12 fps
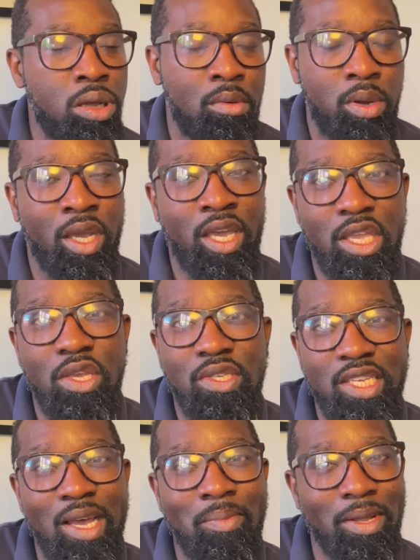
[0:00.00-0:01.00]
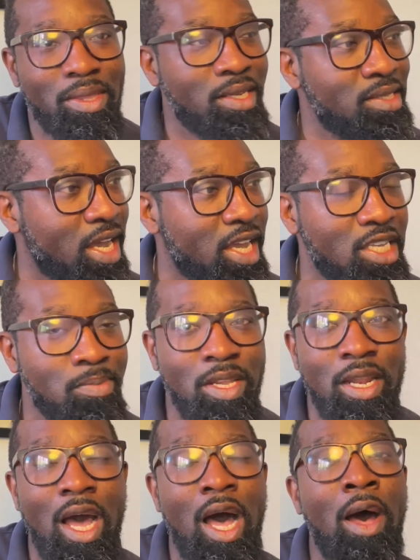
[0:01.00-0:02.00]
What can you say about this guy? He's
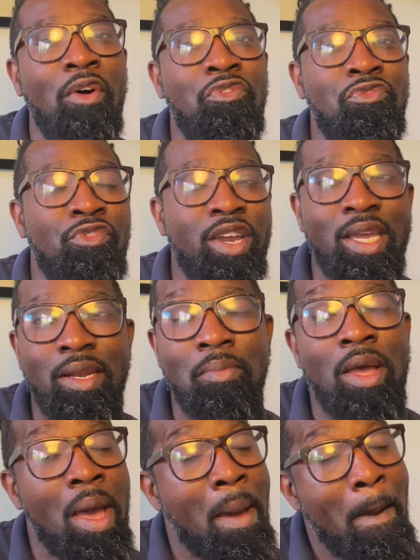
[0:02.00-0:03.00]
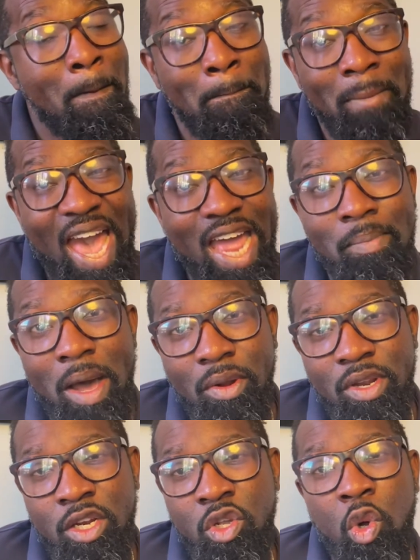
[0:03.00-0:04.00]
been a freaking
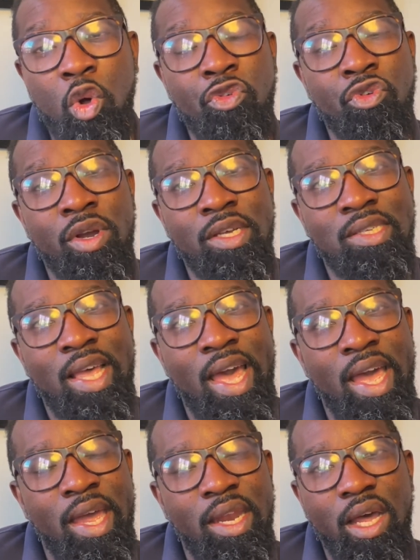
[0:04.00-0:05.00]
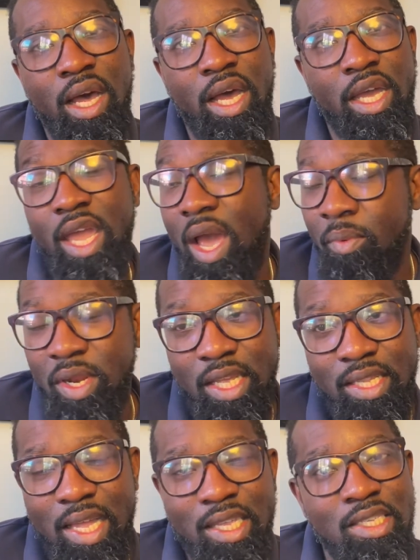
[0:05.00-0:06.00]
man-mountain in goal for us, and we need
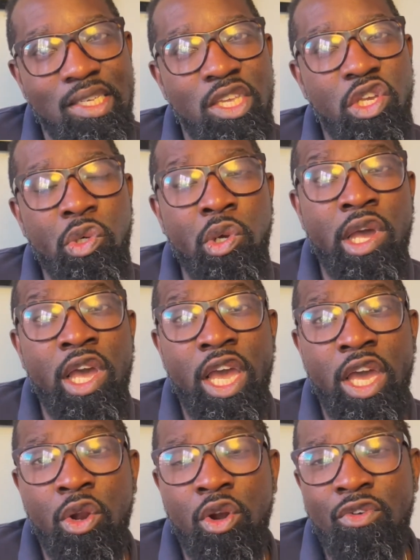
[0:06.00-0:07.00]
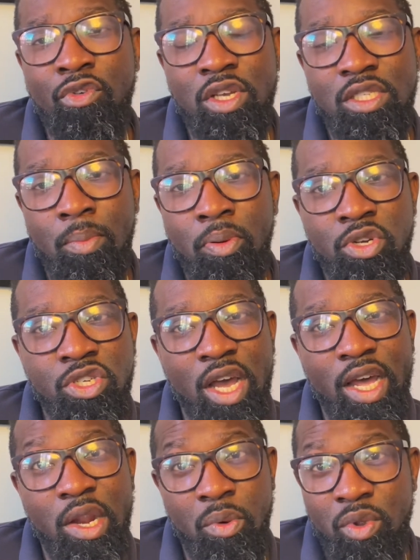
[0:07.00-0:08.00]
that to continue in order for us to push
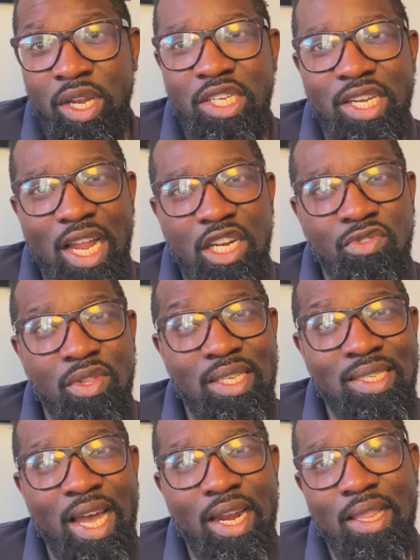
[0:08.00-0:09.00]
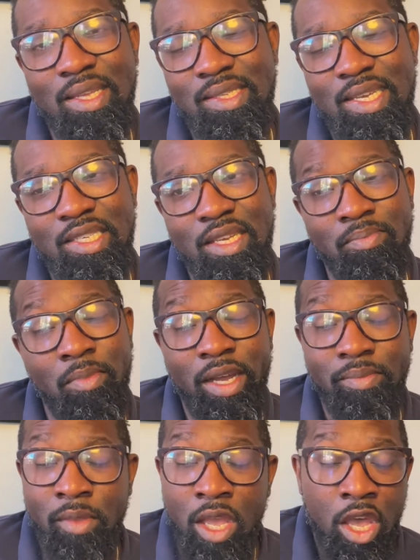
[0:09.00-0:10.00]
on and really challenge for this title this season.
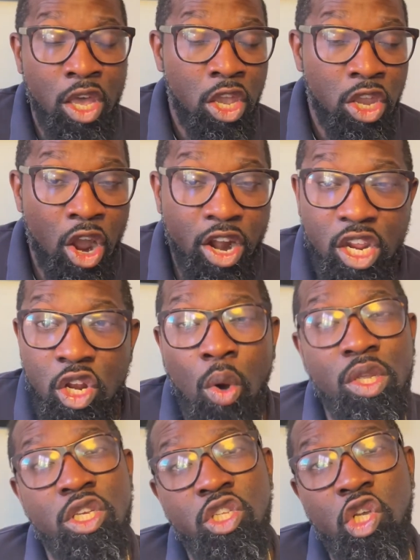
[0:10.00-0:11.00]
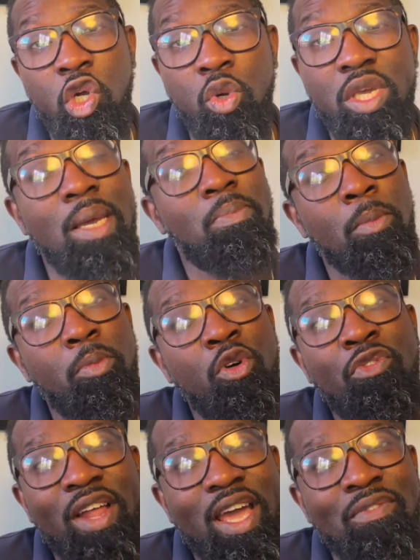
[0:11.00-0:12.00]
But you already know what to do. Keep the blue
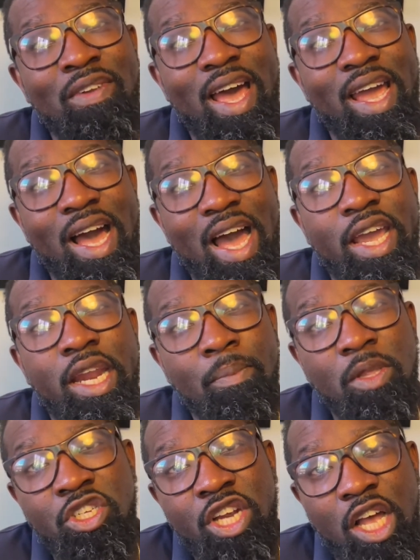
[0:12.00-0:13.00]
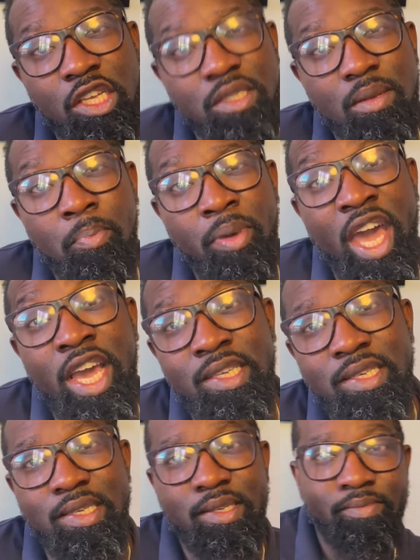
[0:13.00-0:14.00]
flag flying high and up the Chels.
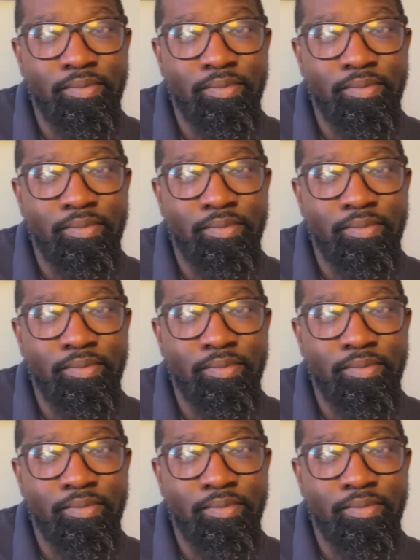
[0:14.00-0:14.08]
Peace!